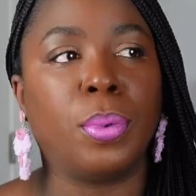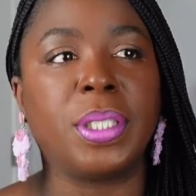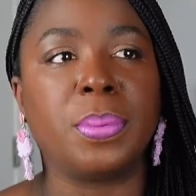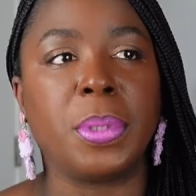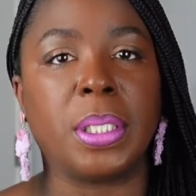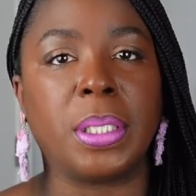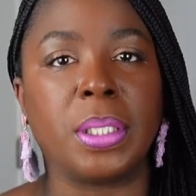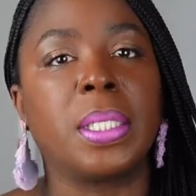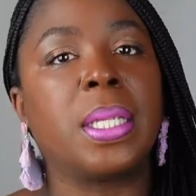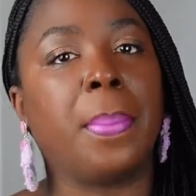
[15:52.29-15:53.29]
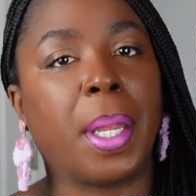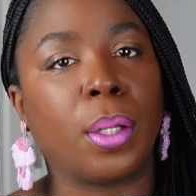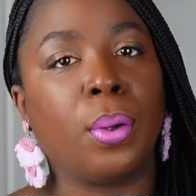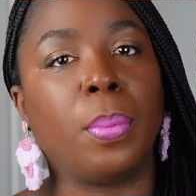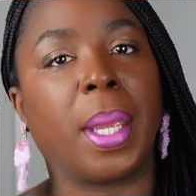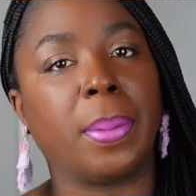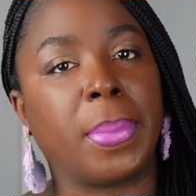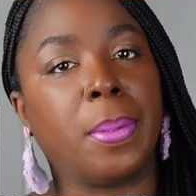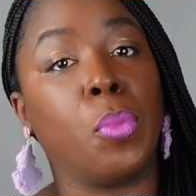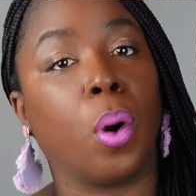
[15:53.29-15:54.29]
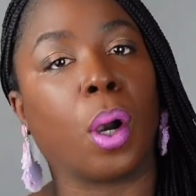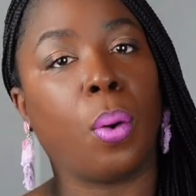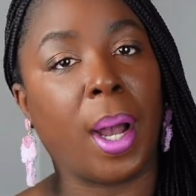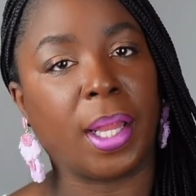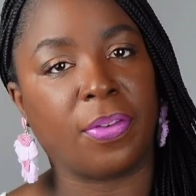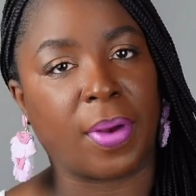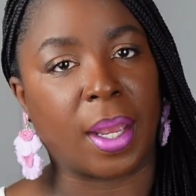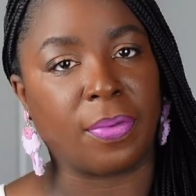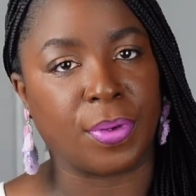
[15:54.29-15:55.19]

which means somebody who might be more qualified